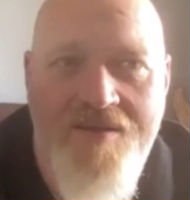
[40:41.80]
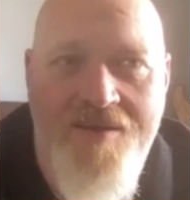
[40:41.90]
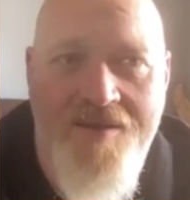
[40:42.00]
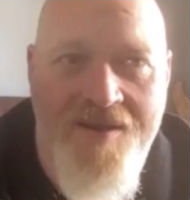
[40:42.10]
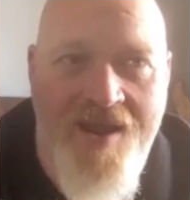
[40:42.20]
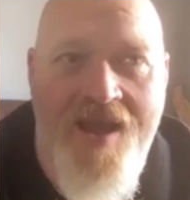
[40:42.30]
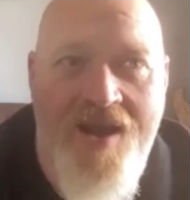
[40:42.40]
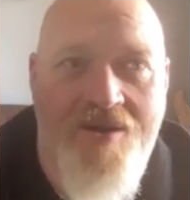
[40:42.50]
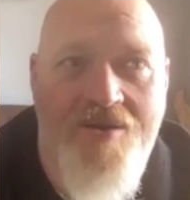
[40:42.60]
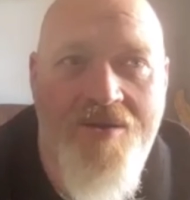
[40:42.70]

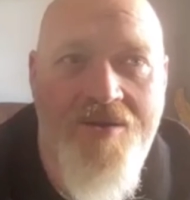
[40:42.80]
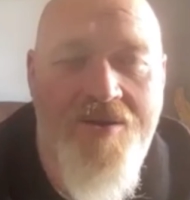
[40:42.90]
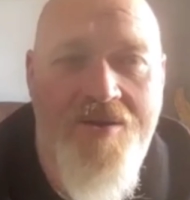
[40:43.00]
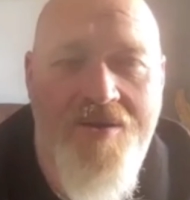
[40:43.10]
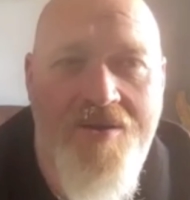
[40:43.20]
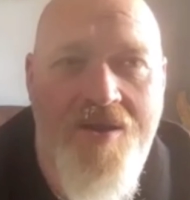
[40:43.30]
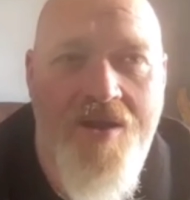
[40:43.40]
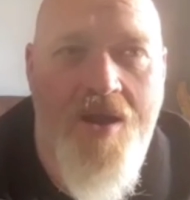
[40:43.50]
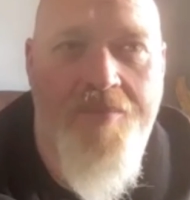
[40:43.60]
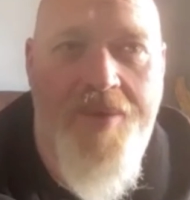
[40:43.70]
now
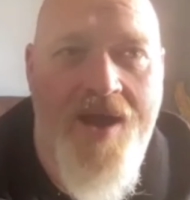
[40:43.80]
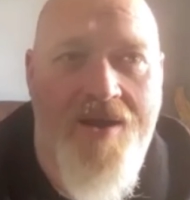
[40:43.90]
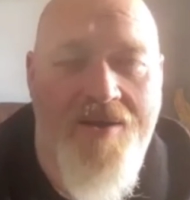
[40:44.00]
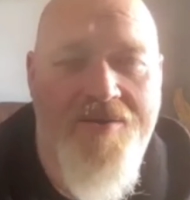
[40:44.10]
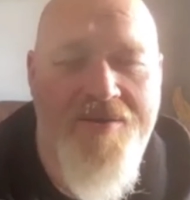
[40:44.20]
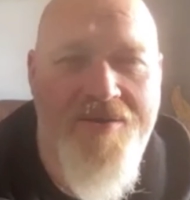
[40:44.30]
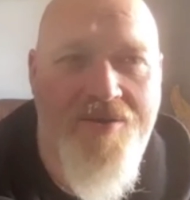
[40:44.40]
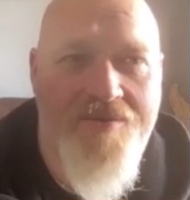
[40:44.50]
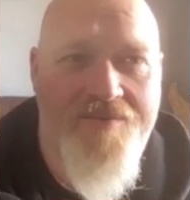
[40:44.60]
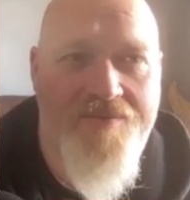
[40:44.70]
about
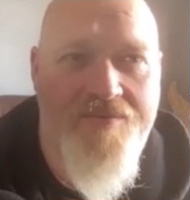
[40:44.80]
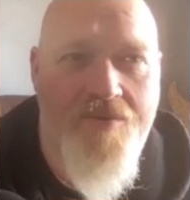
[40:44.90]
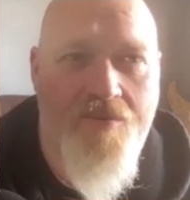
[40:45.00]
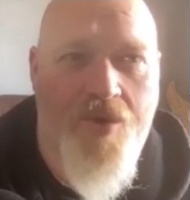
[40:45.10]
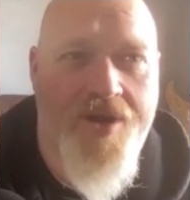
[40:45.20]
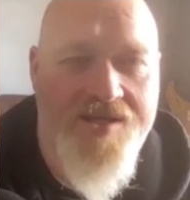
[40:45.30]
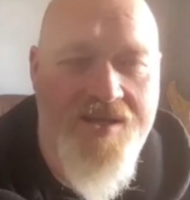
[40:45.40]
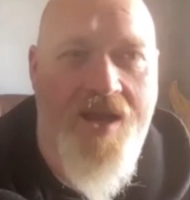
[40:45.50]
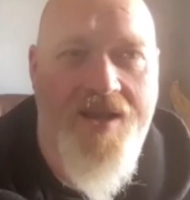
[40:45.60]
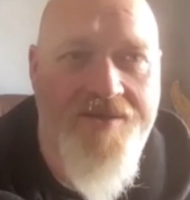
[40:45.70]
what it's
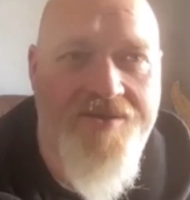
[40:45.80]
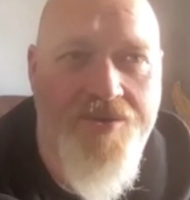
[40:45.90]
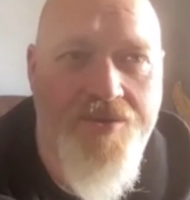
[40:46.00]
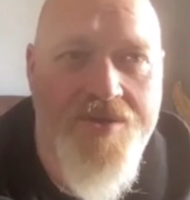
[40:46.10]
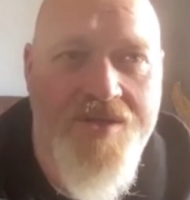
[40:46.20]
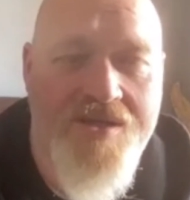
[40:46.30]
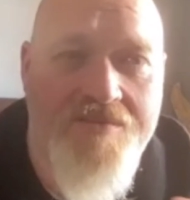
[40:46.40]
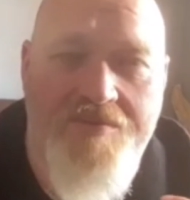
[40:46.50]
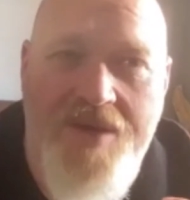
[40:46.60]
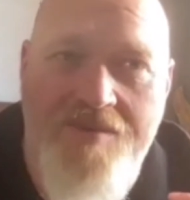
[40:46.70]
like living with autism
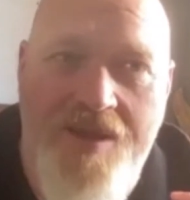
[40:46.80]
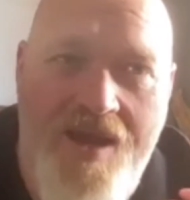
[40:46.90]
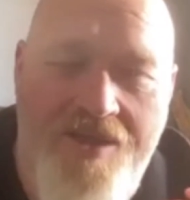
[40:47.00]
and maybe how the